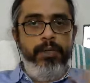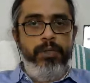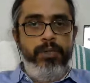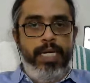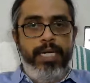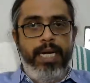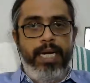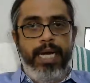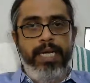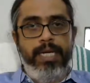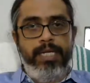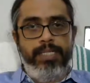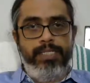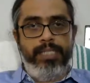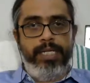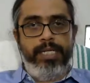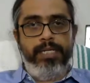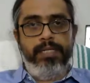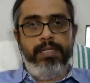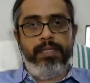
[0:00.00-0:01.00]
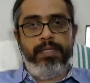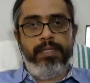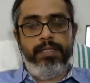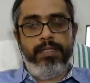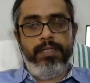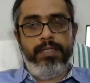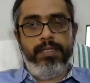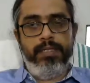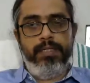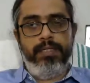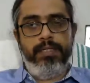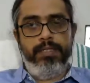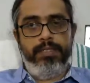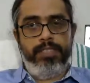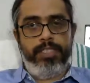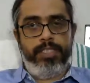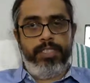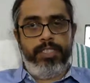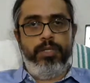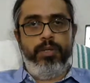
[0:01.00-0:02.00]
that iris thing.
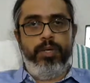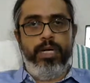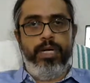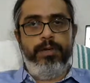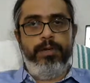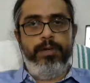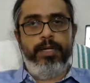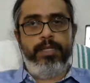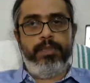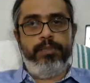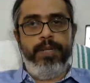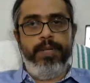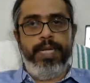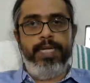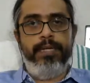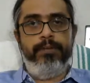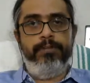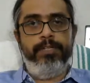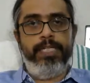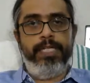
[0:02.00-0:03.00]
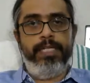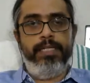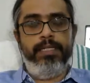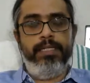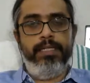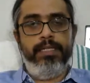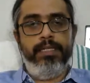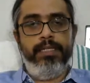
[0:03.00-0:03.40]
Just now I have explained everything.